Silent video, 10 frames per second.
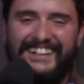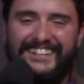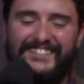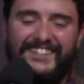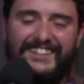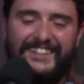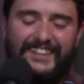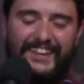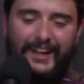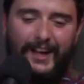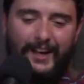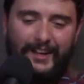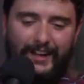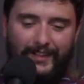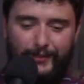But
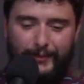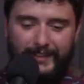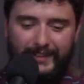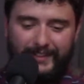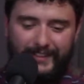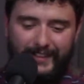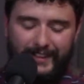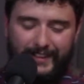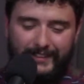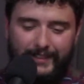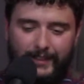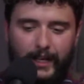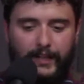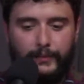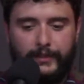as
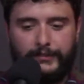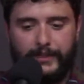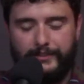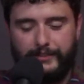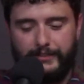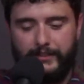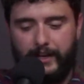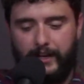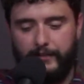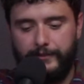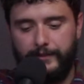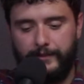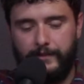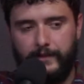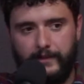we transition after
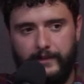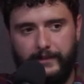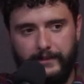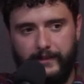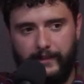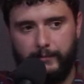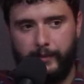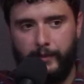the inner clip cone,